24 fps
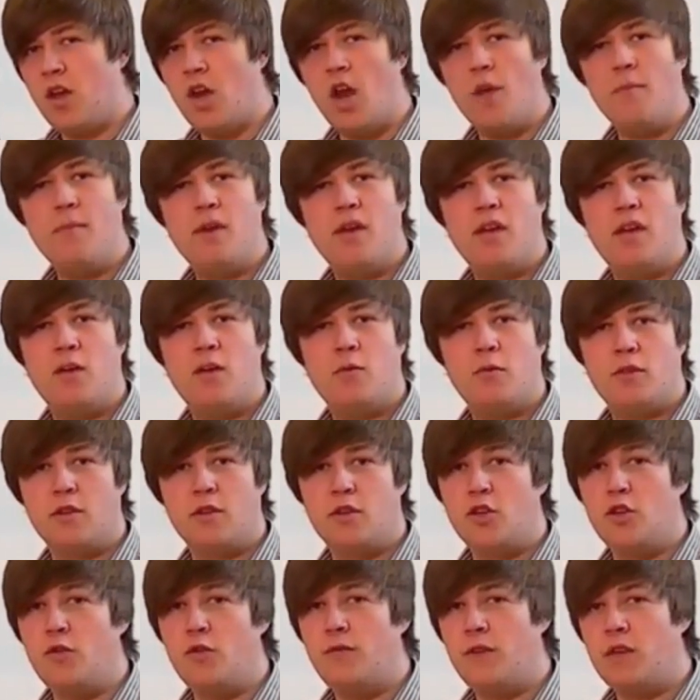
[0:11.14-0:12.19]
and I'm here with a
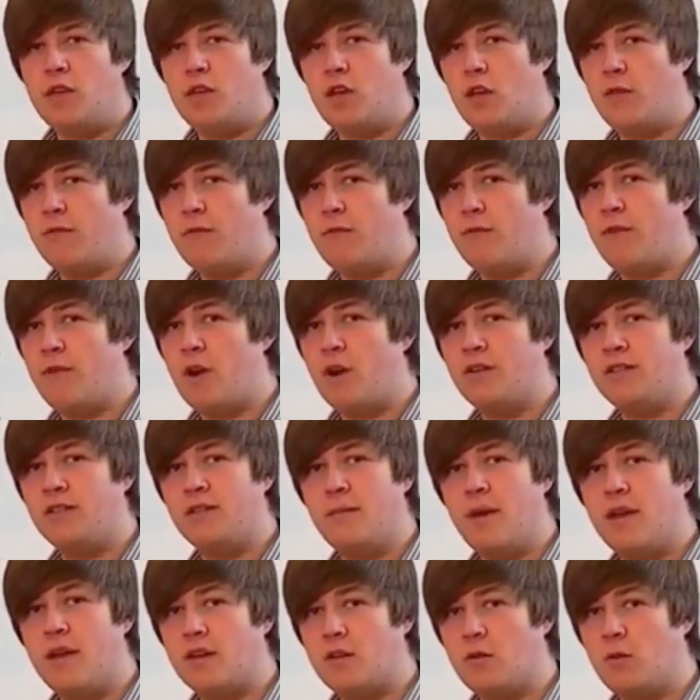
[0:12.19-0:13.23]
new video from
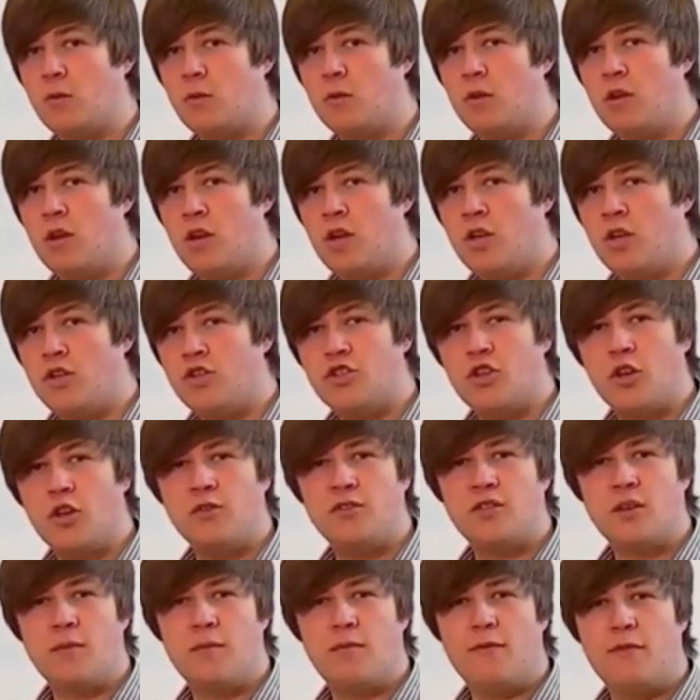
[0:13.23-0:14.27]
Verity Medical to show
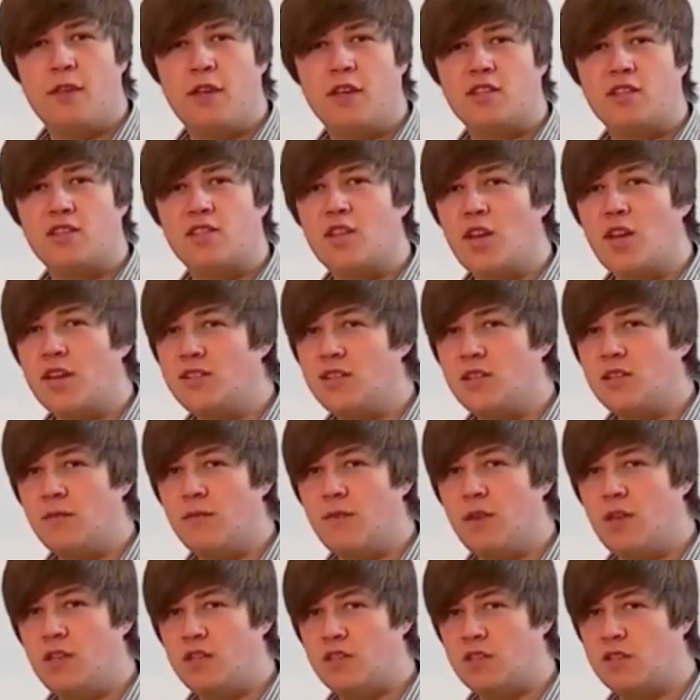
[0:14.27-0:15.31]
you some of the
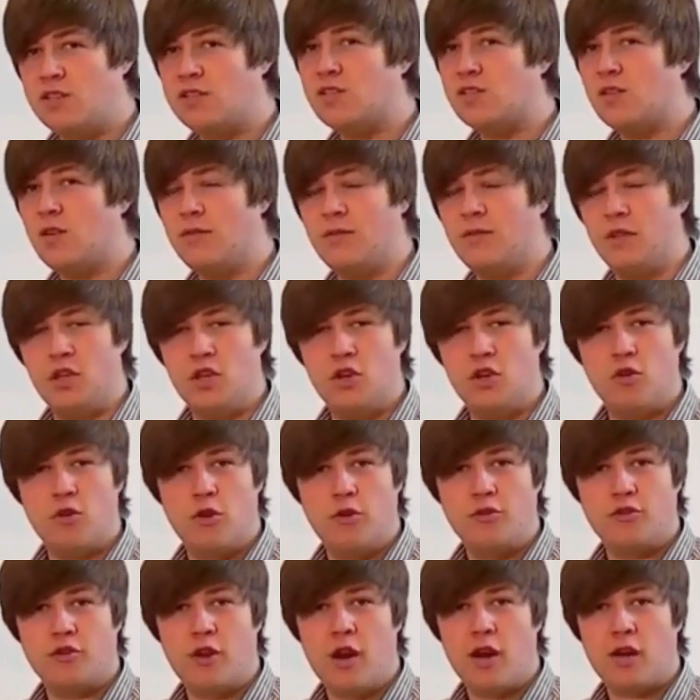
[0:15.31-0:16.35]
exciting features of the
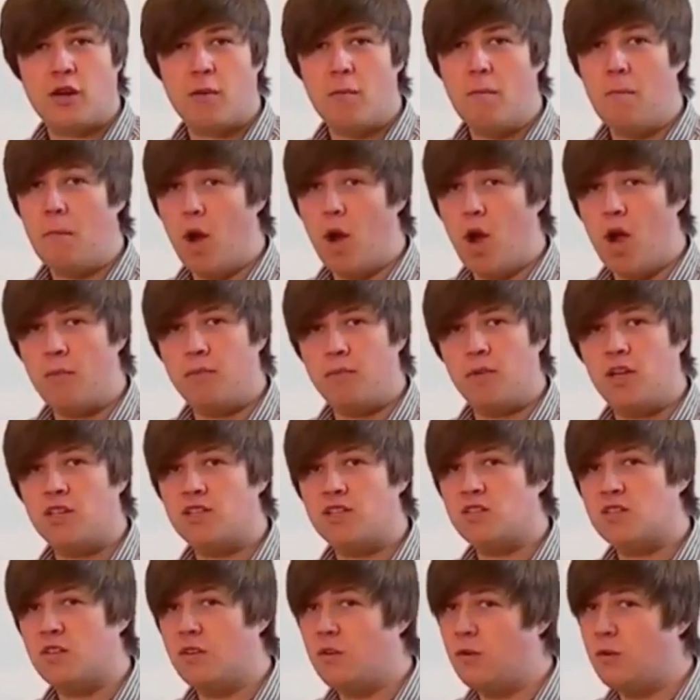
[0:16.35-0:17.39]
Neurotrac
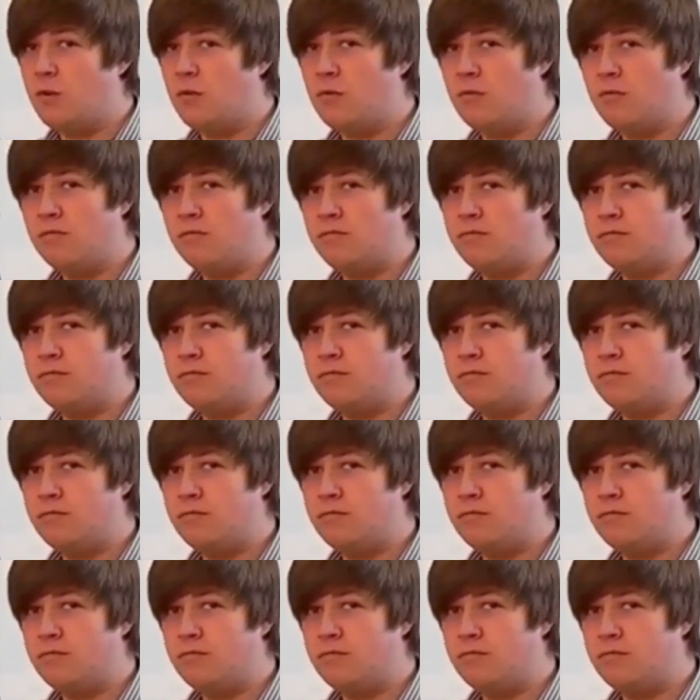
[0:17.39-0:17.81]
Myoplus 2.